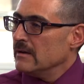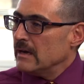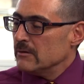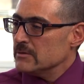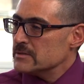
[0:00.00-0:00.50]

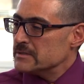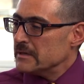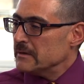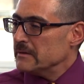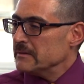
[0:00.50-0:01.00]
I was
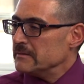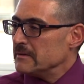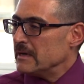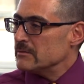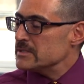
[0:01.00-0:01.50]
uh,
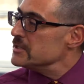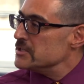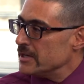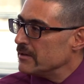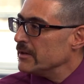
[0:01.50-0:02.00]
I was in
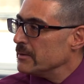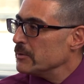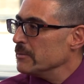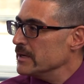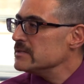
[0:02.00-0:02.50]
jail on a
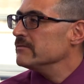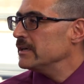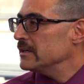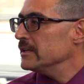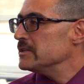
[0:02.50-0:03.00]
probation
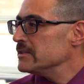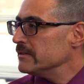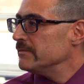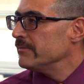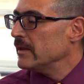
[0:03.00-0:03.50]

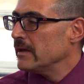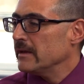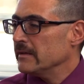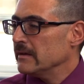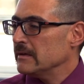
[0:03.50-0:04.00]
violation,
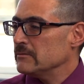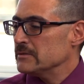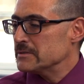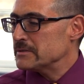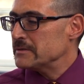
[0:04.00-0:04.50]
and I
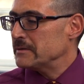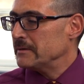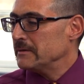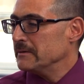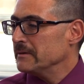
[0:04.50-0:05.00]
was
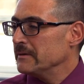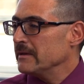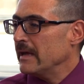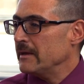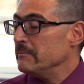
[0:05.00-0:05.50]
uh,
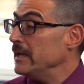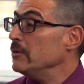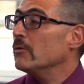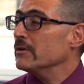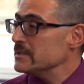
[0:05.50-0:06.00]
had many
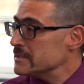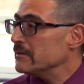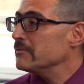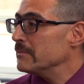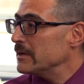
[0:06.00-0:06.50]
warrants
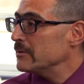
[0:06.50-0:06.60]
out for my